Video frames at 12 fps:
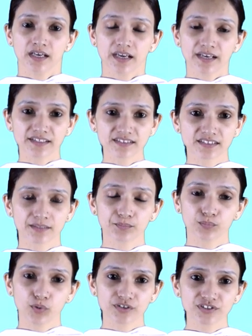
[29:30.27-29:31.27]
It is
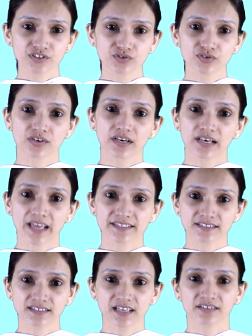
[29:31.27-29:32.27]
important to realize
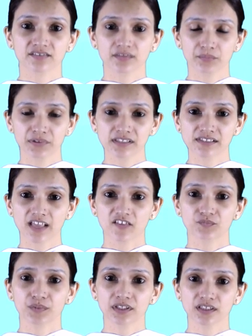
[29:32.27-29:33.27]
that criminals
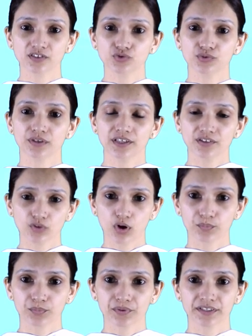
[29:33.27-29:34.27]
have begun to
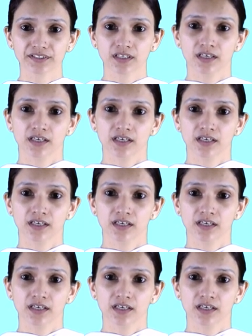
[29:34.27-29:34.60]
incorporate